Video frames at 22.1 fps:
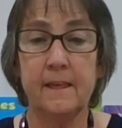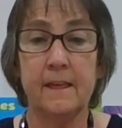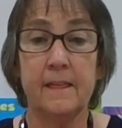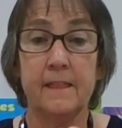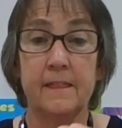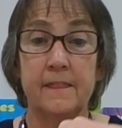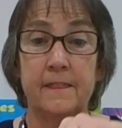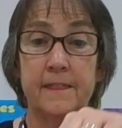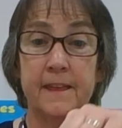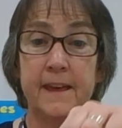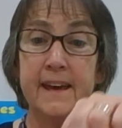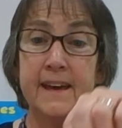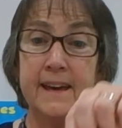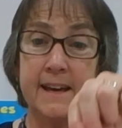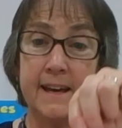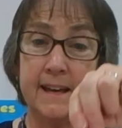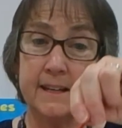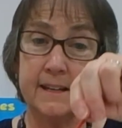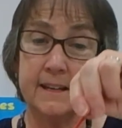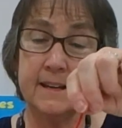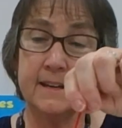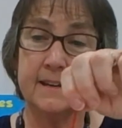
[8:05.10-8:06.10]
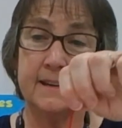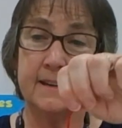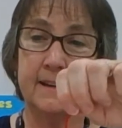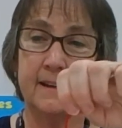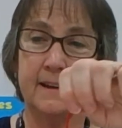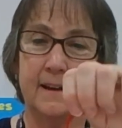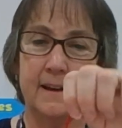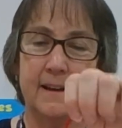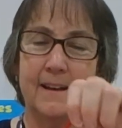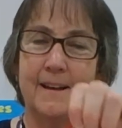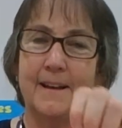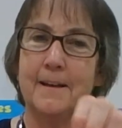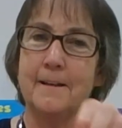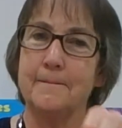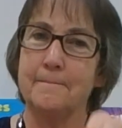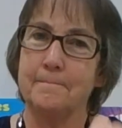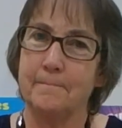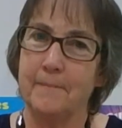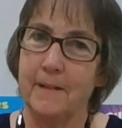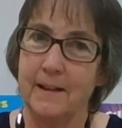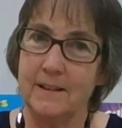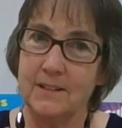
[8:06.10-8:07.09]
Then,
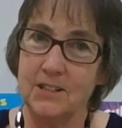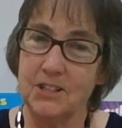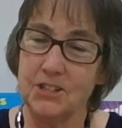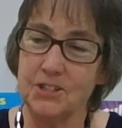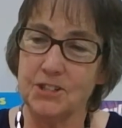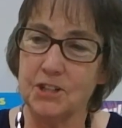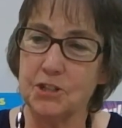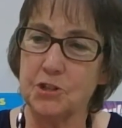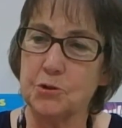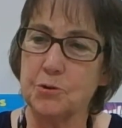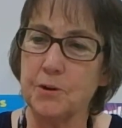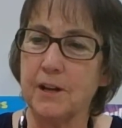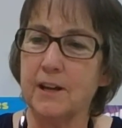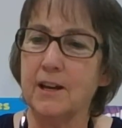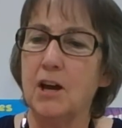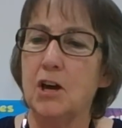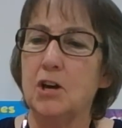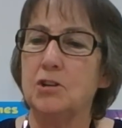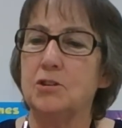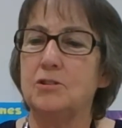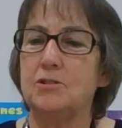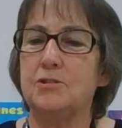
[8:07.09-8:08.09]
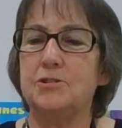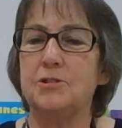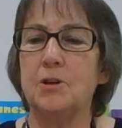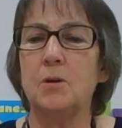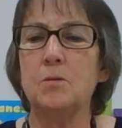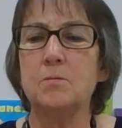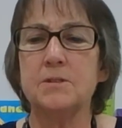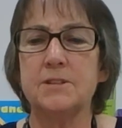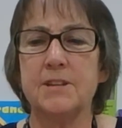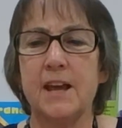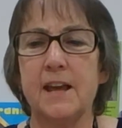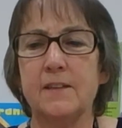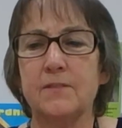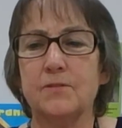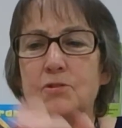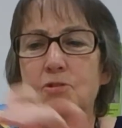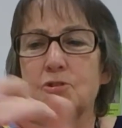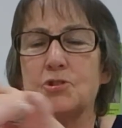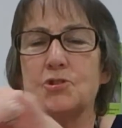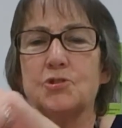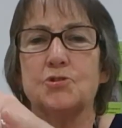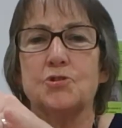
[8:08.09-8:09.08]
just a trick, don't take the
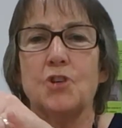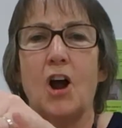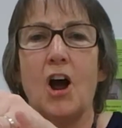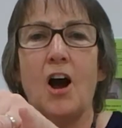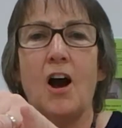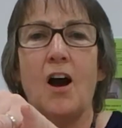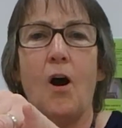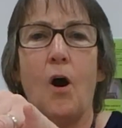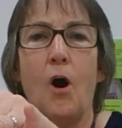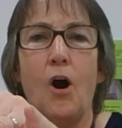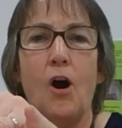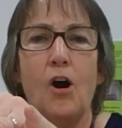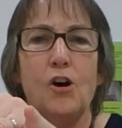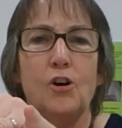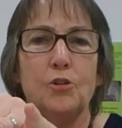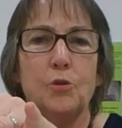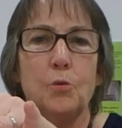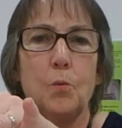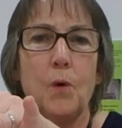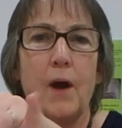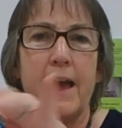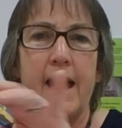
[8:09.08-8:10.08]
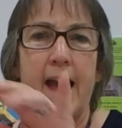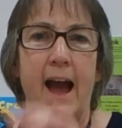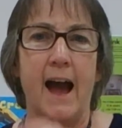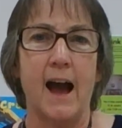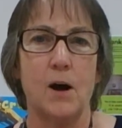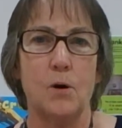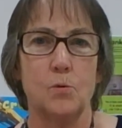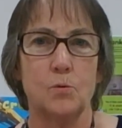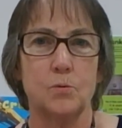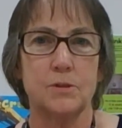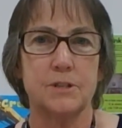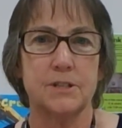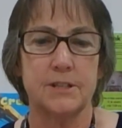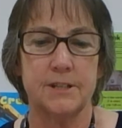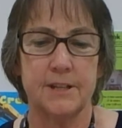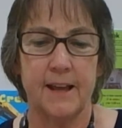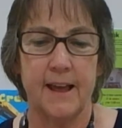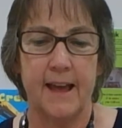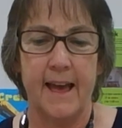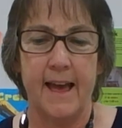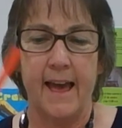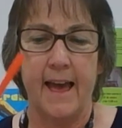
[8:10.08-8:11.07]
straw all the way out
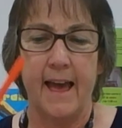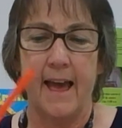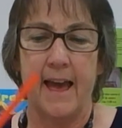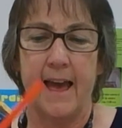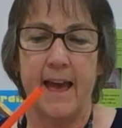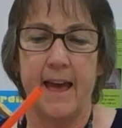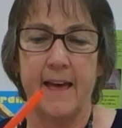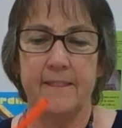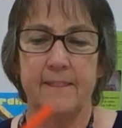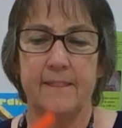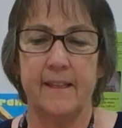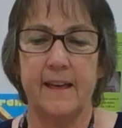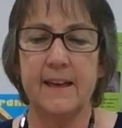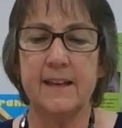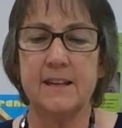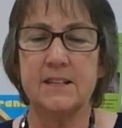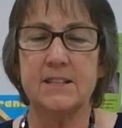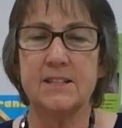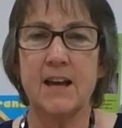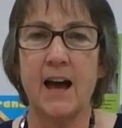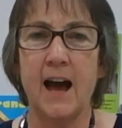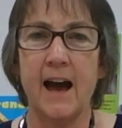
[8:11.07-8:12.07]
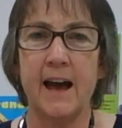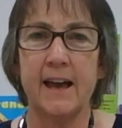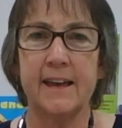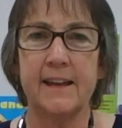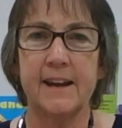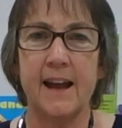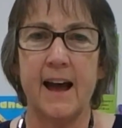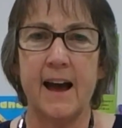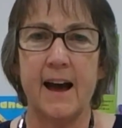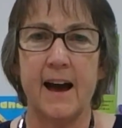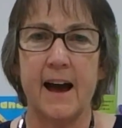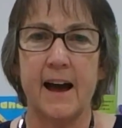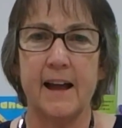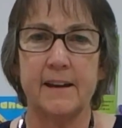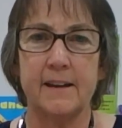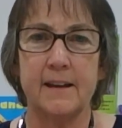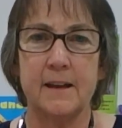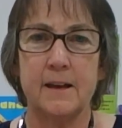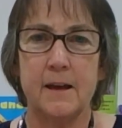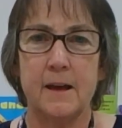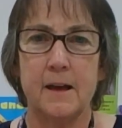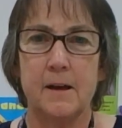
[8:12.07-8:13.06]
and then tie it
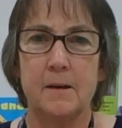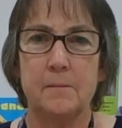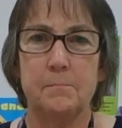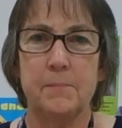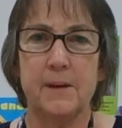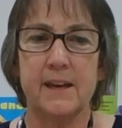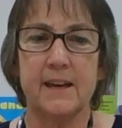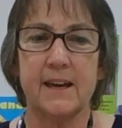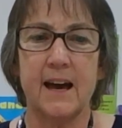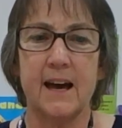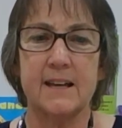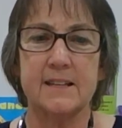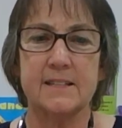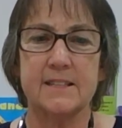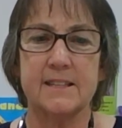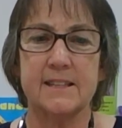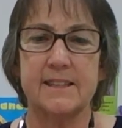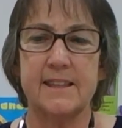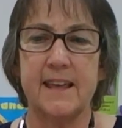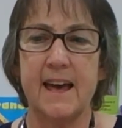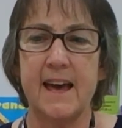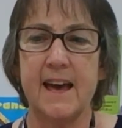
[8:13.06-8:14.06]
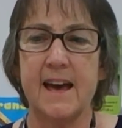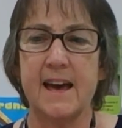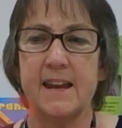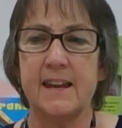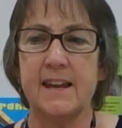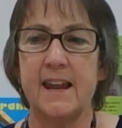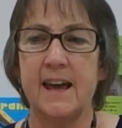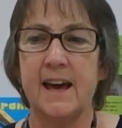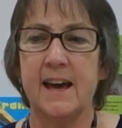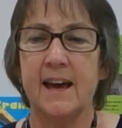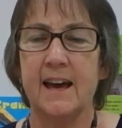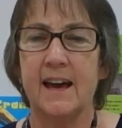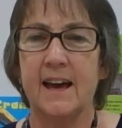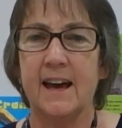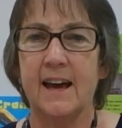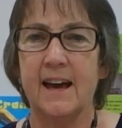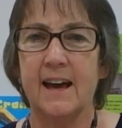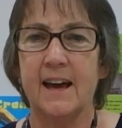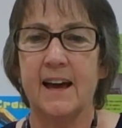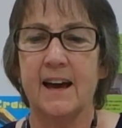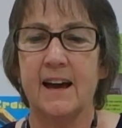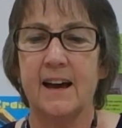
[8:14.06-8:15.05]
on, because then
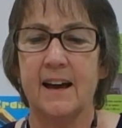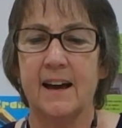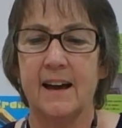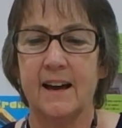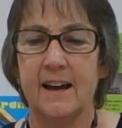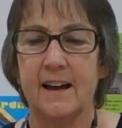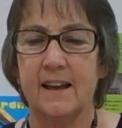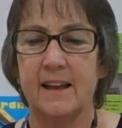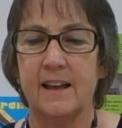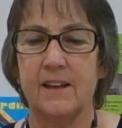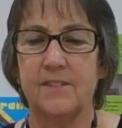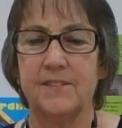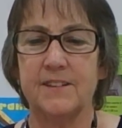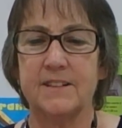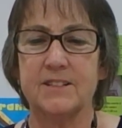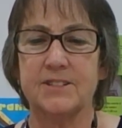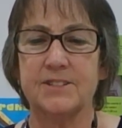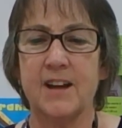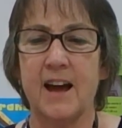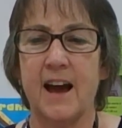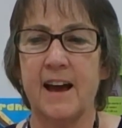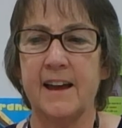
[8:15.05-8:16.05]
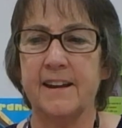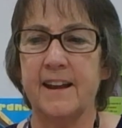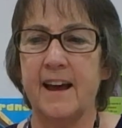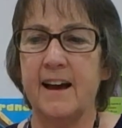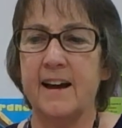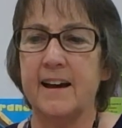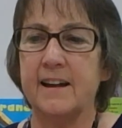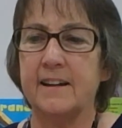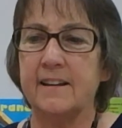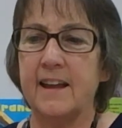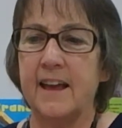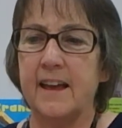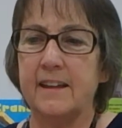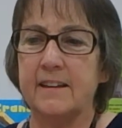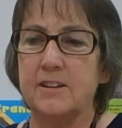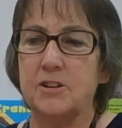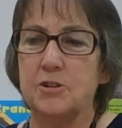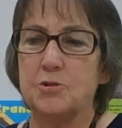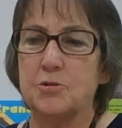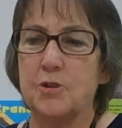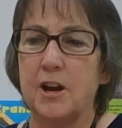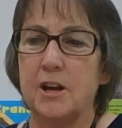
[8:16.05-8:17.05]
if it's tied on and
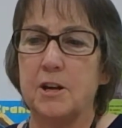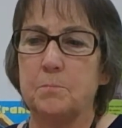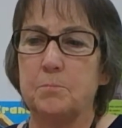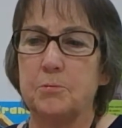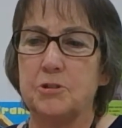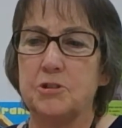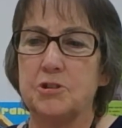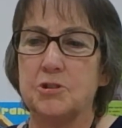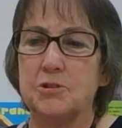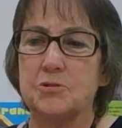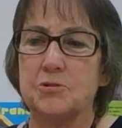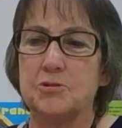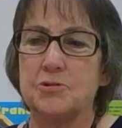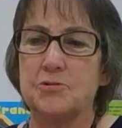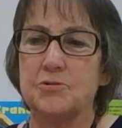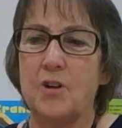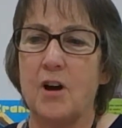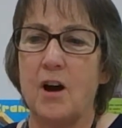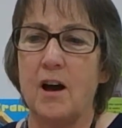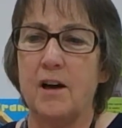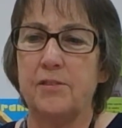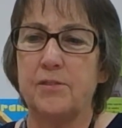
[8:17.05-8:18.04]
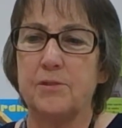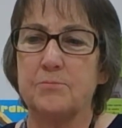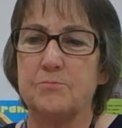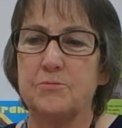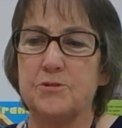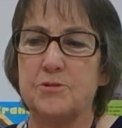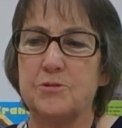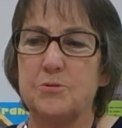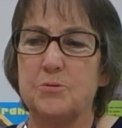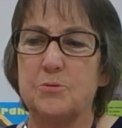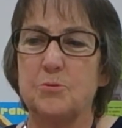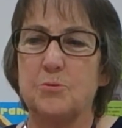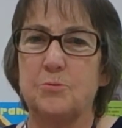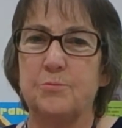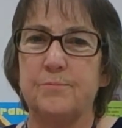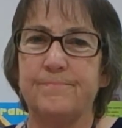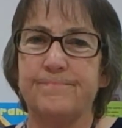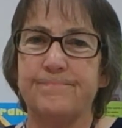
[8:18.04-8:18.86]
you try to put your straw through,